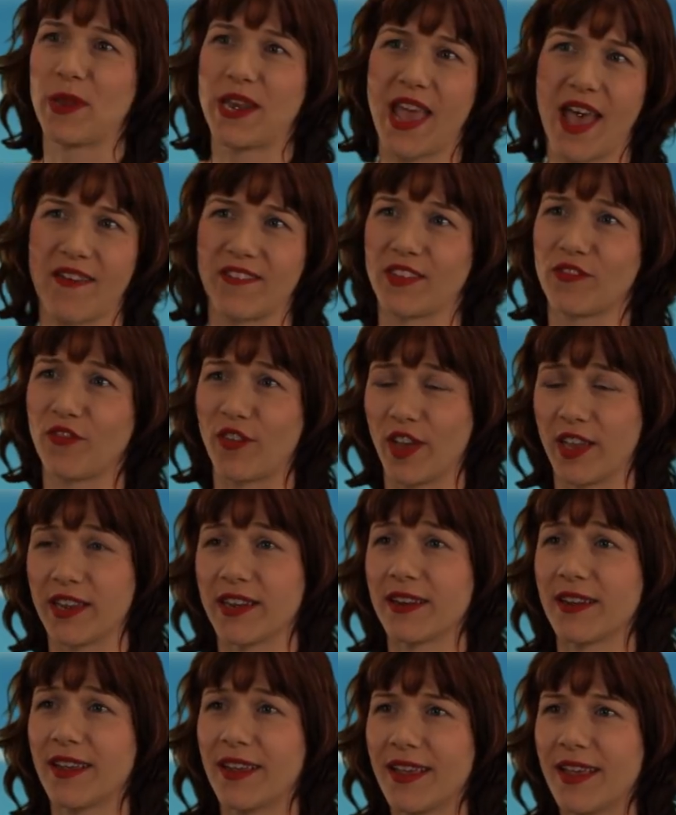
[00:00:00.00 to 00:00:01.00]
and having
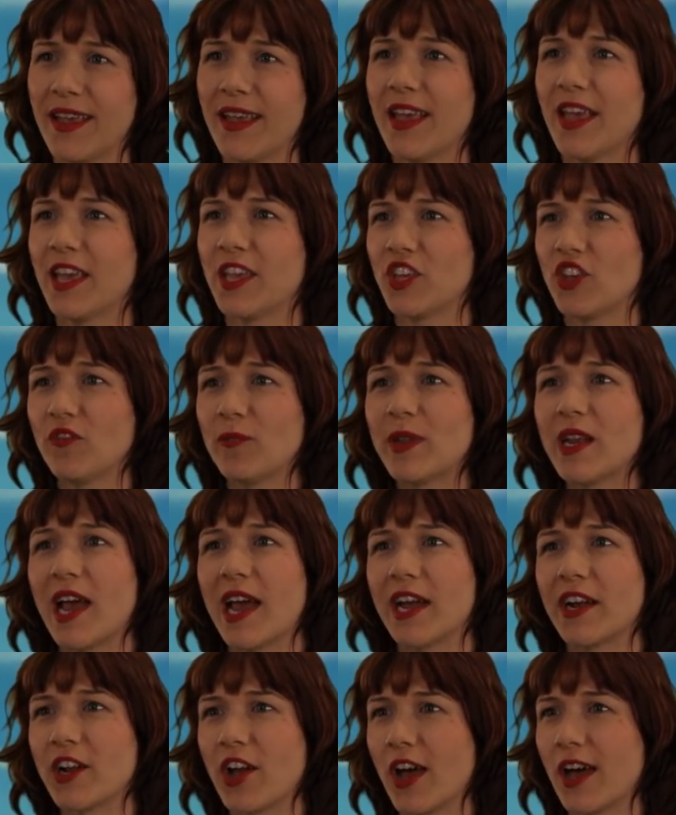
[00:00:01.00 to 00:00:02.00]
fun. You've been
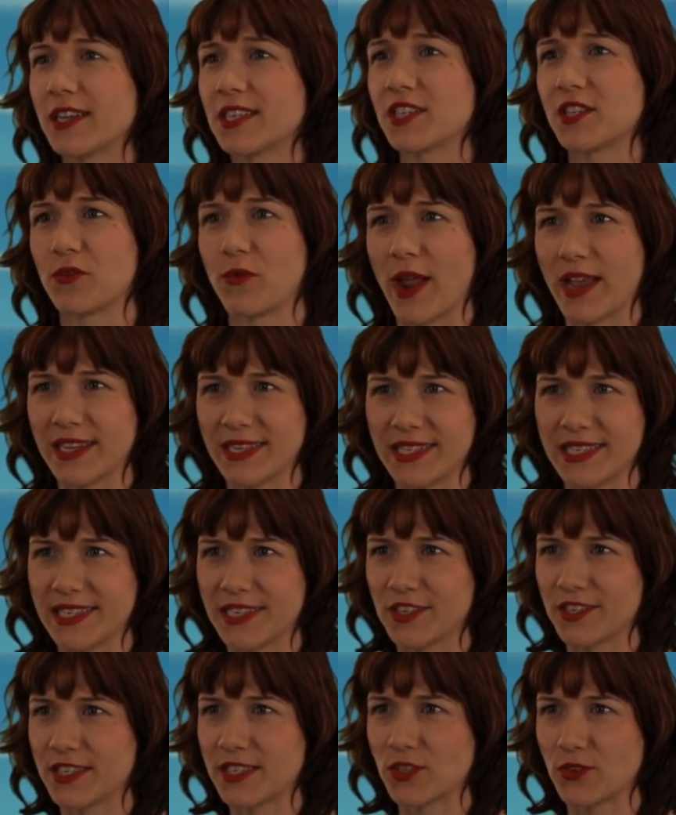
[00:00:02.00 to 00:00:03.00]
hired on to the Wreck and
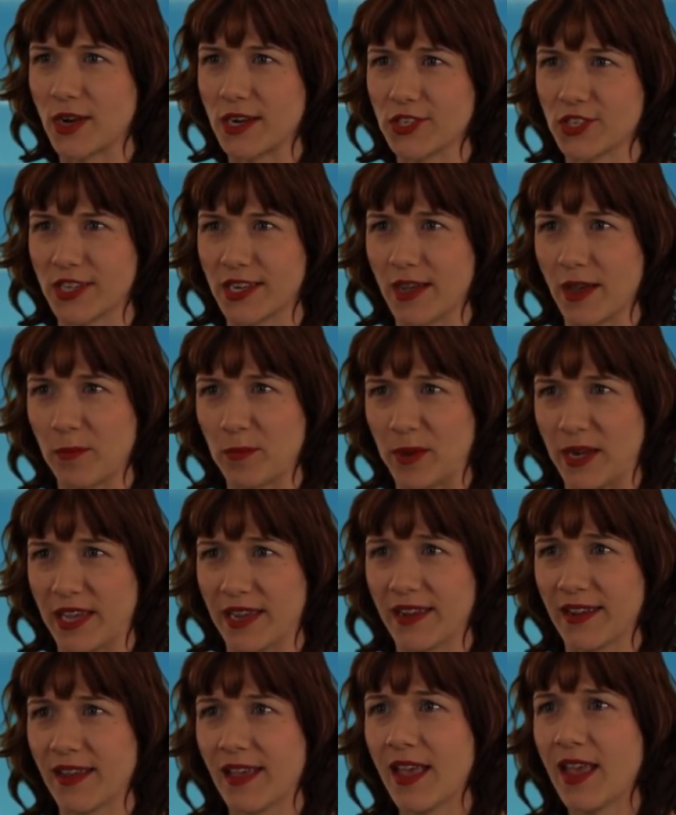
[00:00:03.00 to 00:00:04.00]
Tinker Destruction Company,
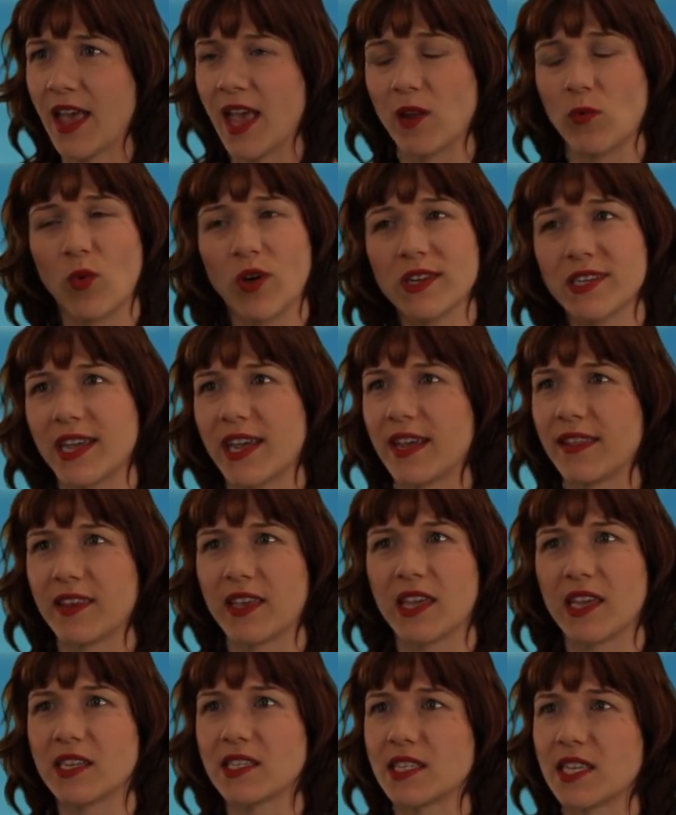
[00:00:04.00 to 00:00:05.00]
and one day the
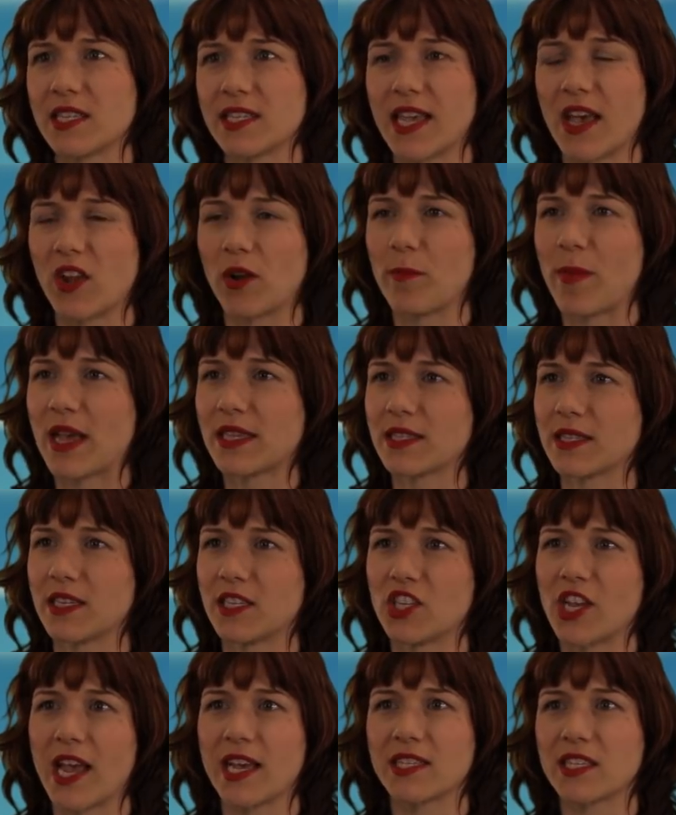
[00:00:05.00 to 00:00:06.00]
king sends out a
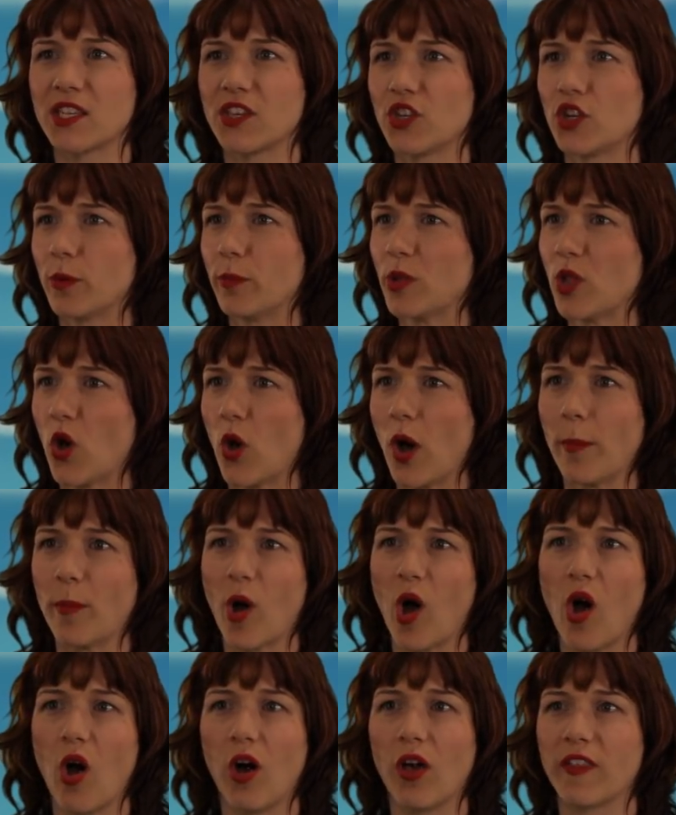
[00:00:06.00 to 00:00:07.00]
message asking you to blow up
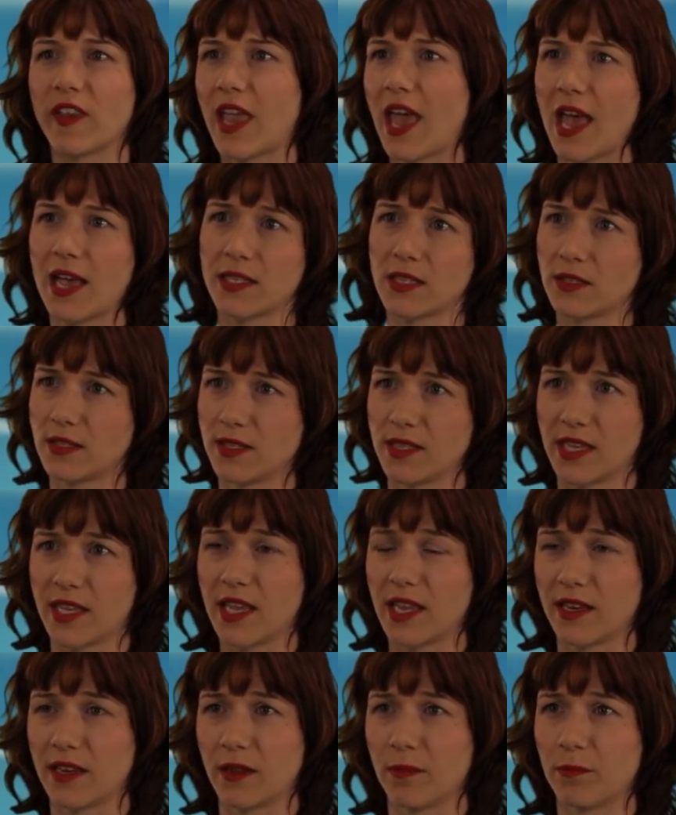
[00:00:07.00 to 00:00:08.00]
all the castles in the
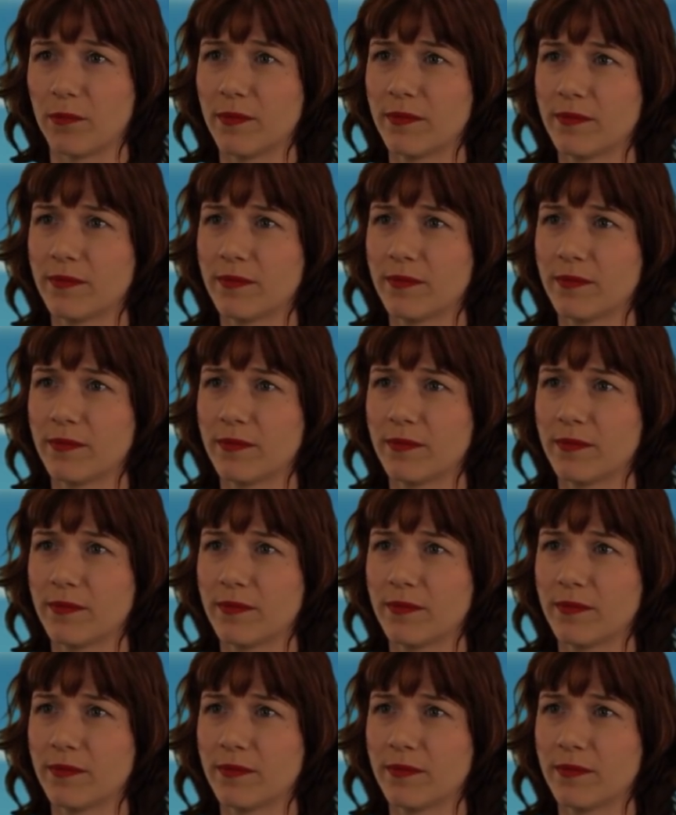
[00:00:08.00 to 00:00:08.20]
kingdom.